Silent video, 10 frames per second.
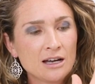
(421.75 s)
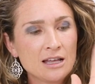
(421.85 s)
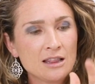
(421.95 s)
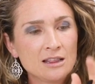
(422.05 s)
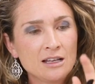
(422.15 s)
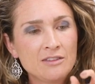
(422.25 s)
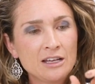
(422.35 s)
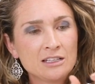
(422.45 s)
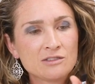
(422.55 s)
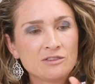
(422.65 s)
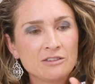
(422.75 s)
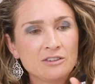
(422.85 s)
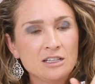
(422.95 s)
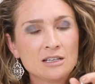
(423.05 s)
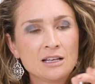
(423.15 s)
I love that it's
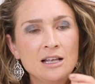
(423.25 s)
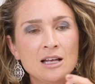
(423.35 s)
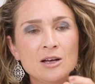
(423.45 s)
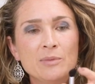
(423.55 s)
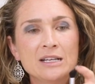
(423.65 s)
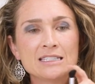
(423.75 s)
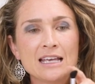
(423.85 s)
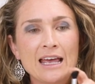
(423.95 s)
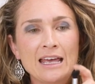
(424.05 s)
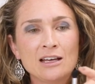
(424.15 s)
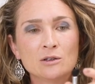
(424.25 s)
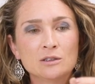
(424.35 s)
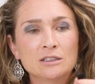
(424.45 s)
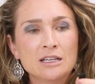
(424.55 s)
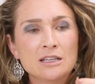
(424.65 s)
fluffy, but it's
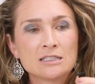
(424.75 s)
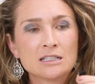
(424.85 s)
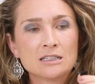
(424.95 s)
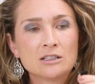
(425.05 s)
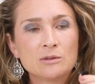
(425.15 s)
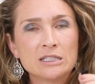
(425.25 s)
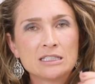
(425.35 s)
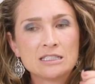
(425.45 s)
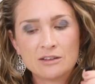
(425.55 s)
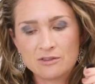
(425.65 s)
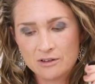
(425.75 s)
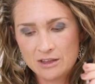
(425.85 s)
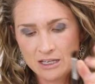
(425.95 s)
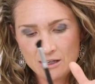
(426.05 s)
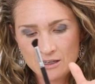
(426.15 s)
angled and it's a little bit stiffer
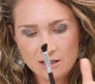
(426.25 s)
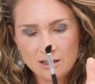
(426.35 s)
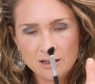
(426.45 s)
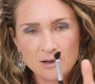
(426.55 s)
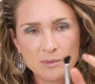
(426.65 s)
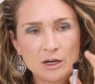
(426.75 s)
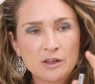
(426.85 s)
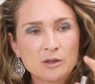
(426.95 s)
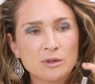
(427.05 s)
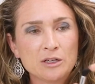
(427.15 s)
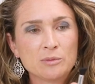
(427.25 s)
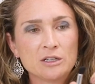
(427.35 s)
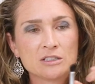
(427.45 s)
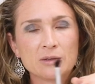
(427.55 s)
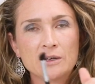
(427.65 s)
than um, our other blender
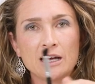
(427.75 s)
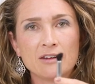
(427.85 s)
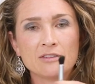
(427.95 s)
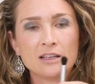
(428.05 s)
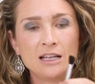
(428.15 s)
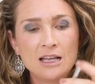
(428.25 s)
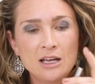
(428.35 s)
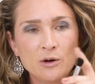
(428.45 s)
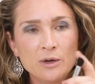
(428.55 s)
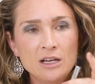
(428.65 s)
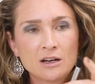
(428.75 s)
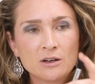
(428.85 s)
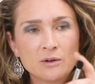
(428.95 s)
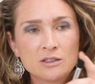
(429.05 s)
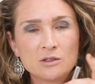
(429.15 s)
brush that we have. We are
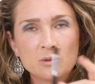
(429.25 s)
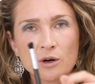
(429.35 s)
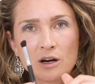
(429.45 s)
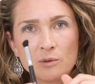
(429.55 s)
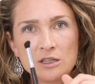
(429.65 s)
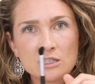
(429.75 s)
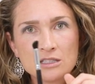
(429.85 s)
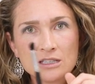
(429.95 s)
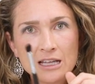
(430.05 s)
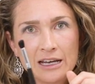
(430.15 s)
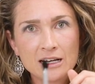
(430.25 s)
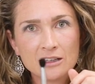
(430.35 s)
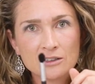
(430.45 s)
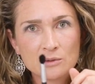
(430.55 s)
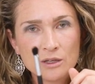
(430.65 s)
going to work with just the light
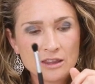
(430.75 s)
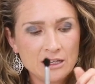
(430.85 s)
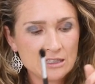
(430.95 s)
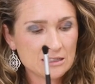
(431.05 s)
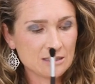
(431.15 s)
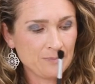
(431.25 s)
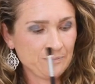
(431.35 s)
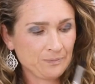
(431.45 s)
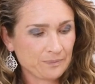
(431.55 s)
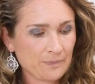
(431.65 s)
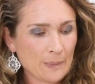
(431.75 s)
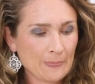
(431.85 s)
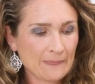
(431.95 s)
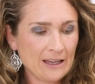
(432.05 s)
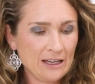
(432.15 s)
colors with this.
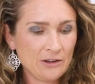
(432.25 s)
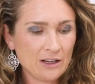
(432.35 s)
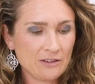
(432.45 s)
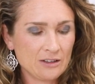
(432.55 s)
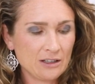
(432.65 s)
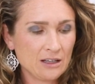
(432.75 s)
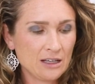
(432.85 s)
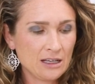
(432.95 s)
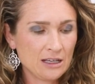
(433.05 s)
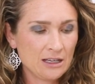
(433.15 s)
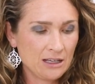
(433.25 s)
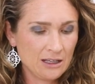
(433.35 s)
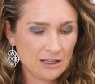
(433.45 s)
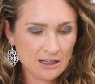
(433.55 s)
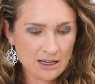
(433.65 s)
Okay, you have to,
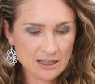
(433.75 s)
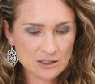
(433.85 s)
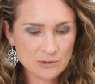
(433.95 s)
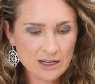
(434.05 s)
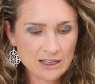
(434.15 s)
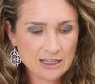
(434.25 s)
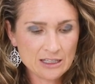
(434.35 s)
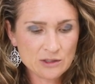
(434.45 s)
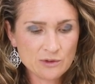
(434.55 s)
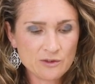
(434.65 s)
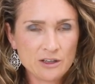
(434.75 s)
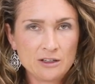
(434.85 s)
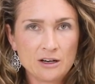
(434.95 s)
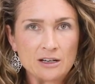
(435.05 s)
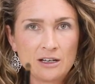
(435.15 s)
uh, that's why I like this one for the
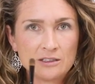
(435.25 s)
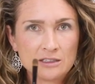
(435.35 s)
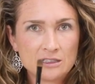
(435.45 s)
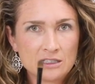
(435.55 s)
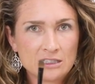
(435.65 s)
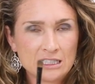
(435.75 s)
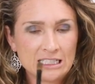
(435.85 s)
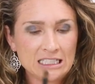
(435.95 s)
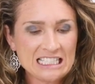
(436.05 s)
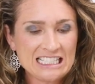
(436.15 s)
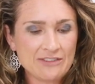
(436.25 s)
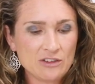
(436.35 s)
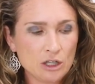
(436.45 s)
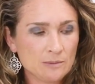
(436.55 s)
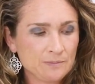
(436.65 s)
dark colors because it's a little
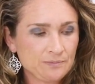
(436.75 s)
stiffer.